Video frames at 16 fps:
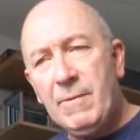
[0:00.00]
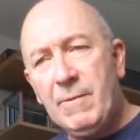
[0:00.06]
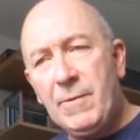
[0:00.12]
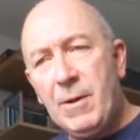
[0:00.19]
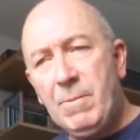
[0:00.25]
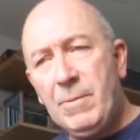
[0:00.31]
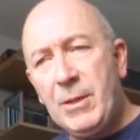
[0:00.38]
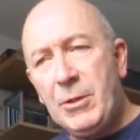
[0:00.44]

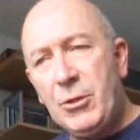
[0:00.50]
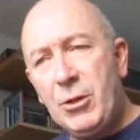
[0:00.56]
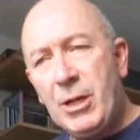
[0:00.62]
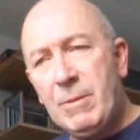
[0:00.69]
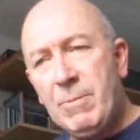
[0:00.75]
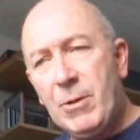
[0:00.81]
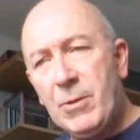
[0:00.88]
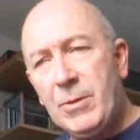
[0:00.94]
from the
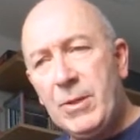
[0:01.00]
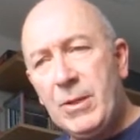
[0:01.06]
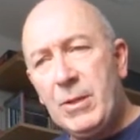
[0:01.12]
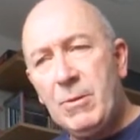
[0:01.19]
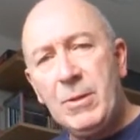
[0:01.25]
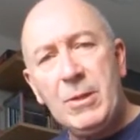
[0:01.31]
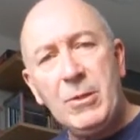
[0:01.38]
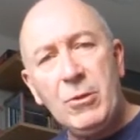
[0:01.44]
tripod
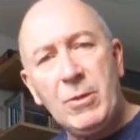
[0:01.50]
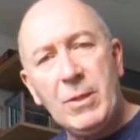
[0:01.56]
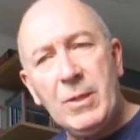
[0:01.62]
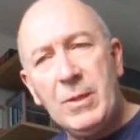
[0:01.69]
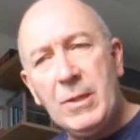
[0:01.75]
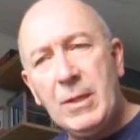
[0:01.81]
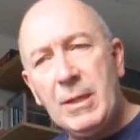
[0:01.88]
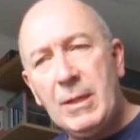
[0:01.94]
so that you
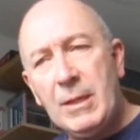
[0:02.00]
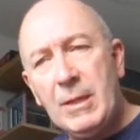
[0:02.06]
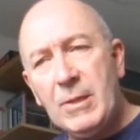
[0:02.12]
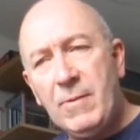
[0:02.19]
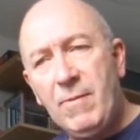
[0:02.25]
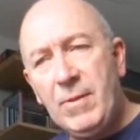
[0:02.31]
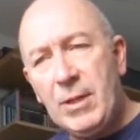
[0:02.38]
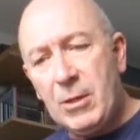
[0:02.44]
can see
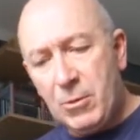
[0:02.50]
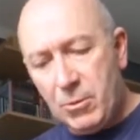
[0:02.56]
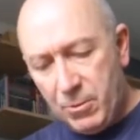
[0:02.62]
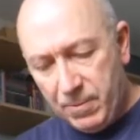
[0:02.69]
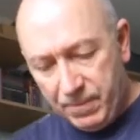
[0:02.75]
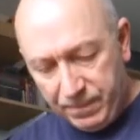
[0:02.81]
this view.